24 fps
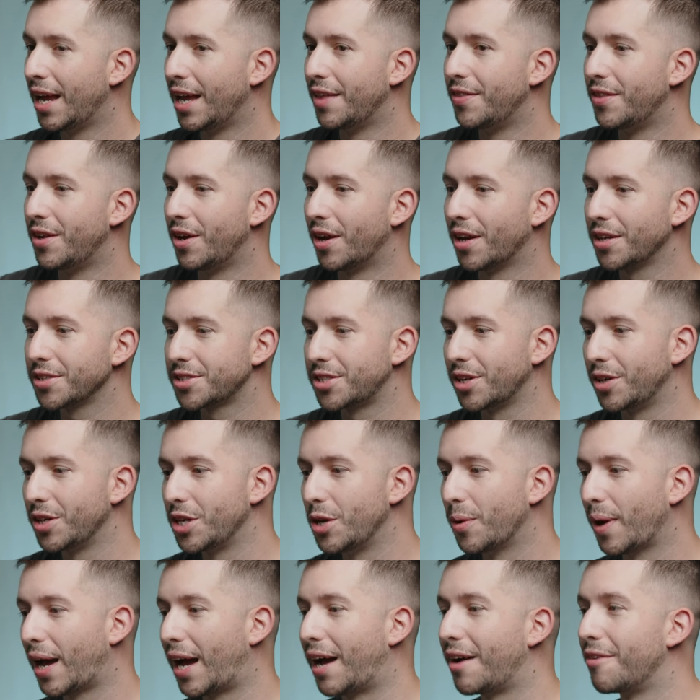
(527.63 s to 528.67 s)
And then also
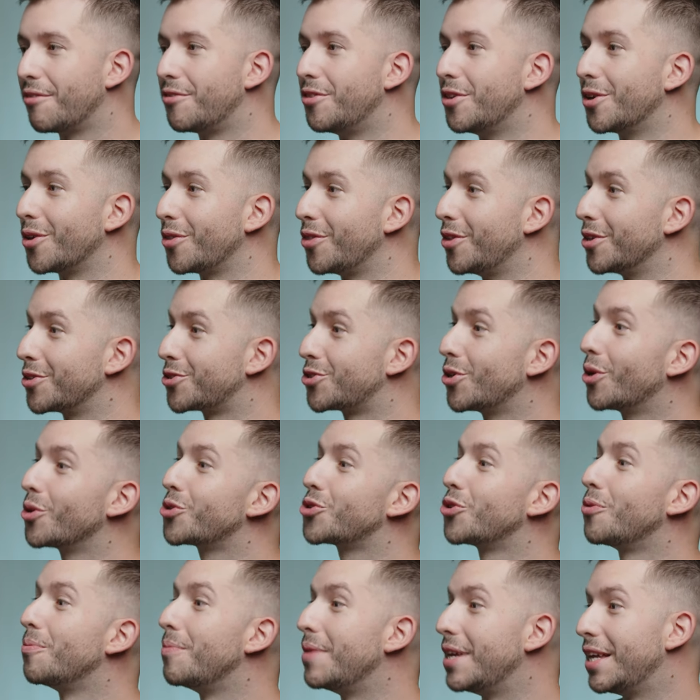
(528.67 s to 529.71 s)
you have the, the
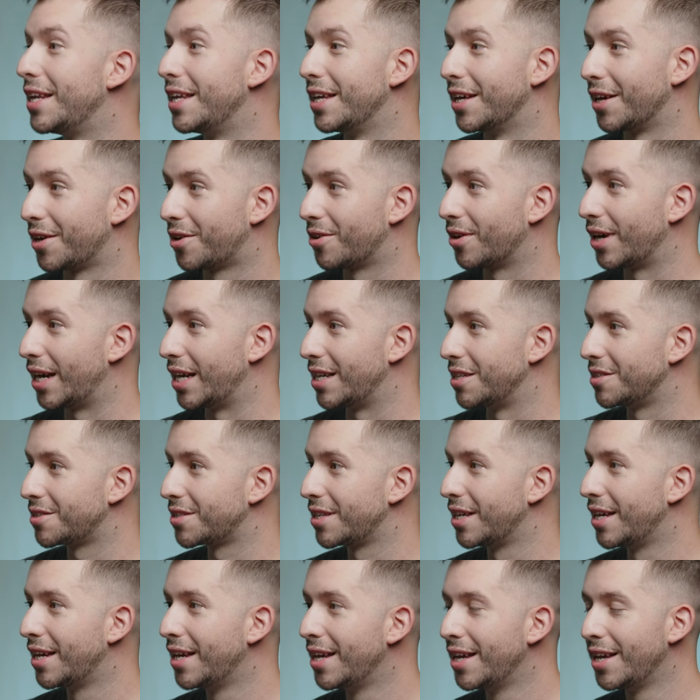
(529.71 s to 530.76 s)
social media craze.